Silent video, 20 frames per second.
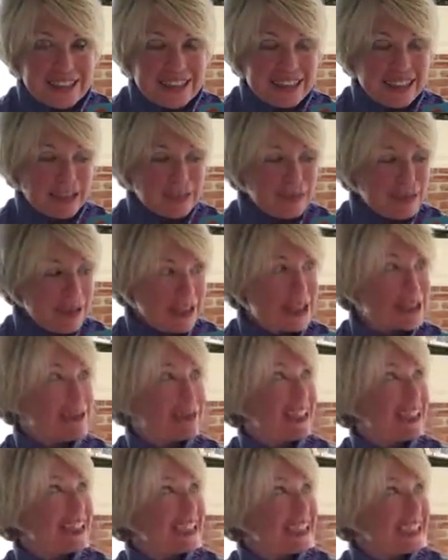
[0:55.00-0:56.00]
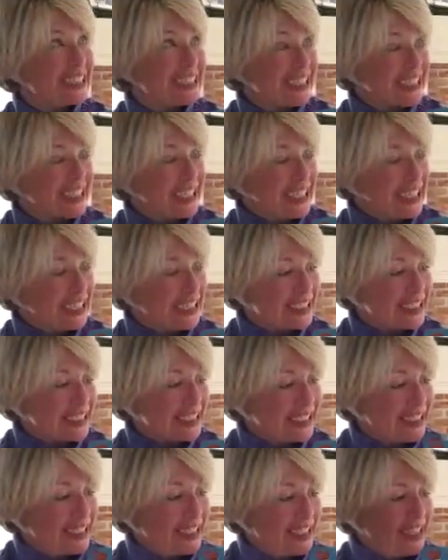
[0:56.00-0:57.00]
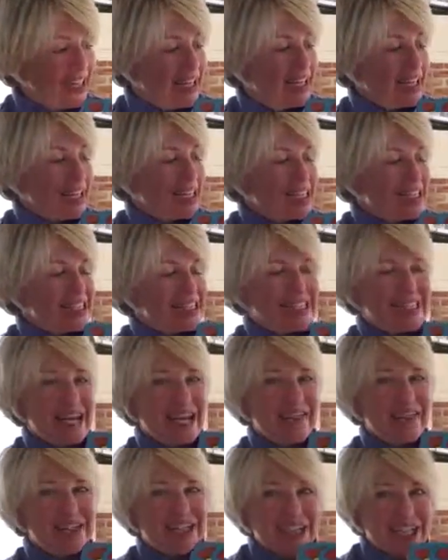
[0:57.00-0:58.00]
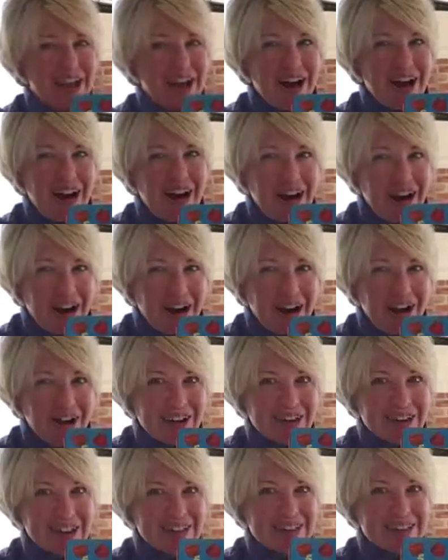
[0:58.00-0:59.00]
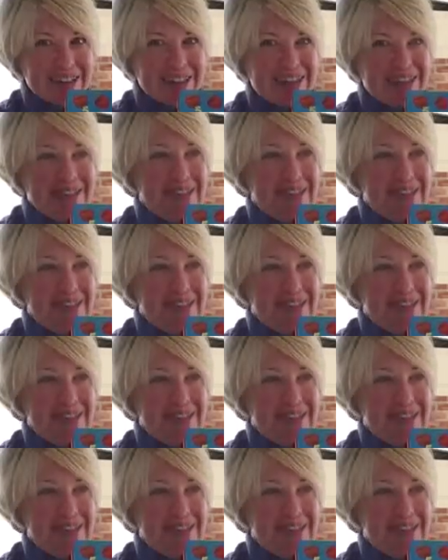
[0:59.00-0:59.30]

Dumpa's being a chicken. 7 cars.